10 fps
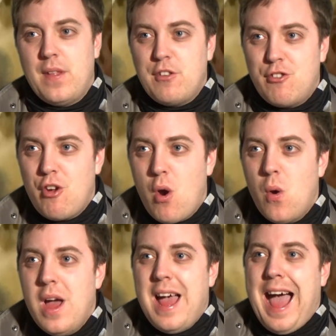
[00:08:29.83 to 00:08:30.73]
They
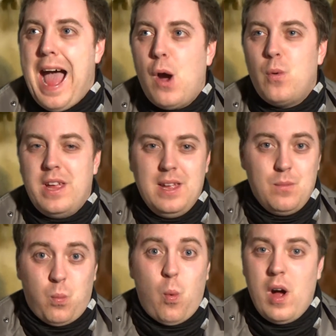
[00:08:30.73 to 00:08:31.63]
show
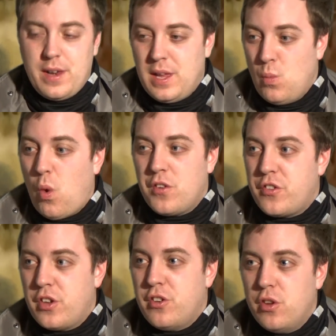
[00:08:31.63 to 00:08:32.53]
what he
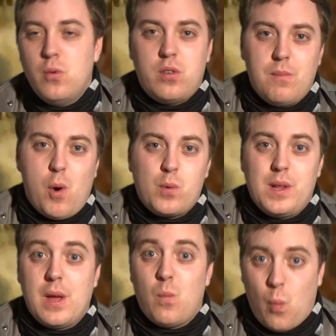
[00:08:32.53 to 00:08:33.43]
wants to do to
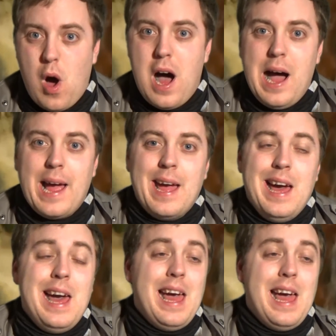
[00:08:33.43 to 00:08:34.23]
Mowgli and why.